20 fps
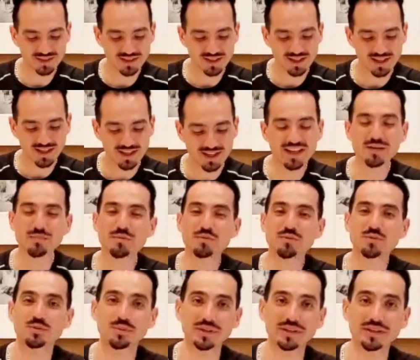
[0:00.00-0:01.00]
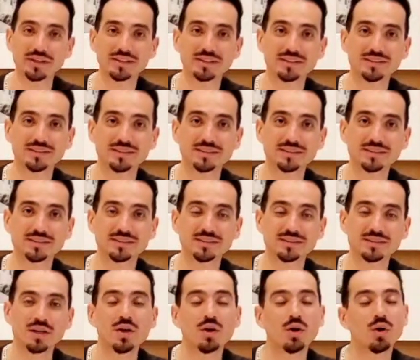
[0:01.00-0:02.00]
And number 3.
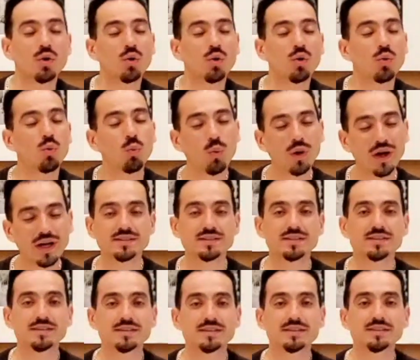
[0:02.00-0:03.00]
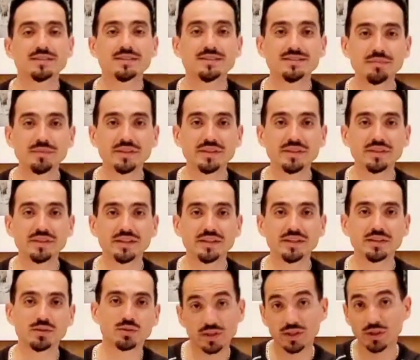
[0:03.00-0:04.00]
What did Timmy
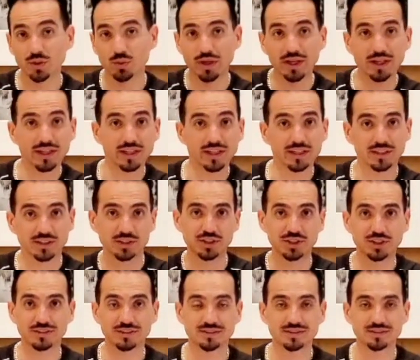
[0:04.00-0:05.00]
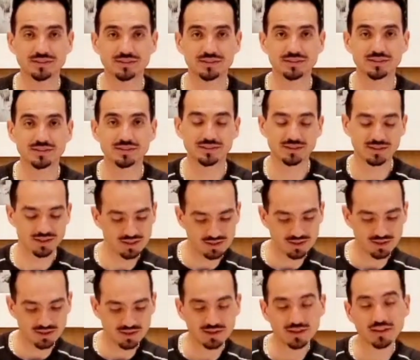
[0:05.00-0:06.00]
rearrange?
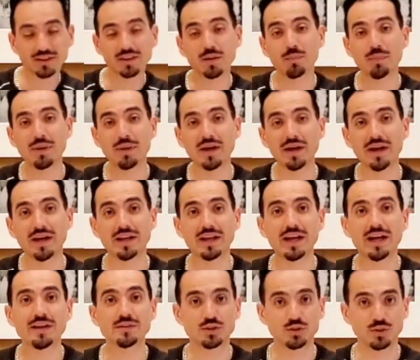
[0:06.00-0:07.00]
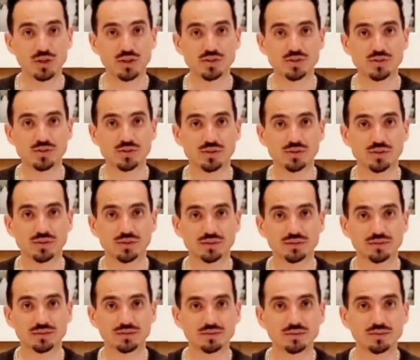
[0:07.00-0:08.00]
The bed and the dresser,
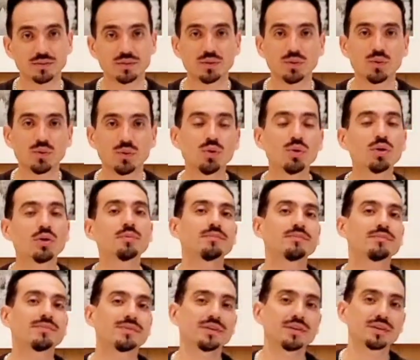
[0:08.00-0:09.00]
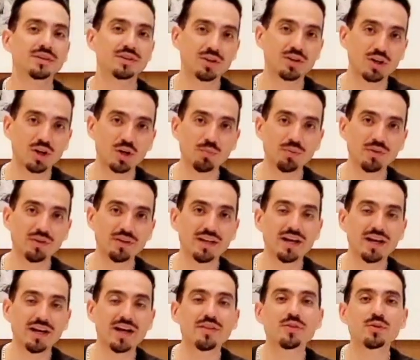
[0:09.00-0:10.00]
or the carpet and the
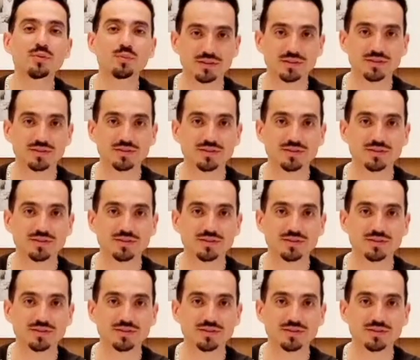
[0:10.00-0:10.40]
rugs?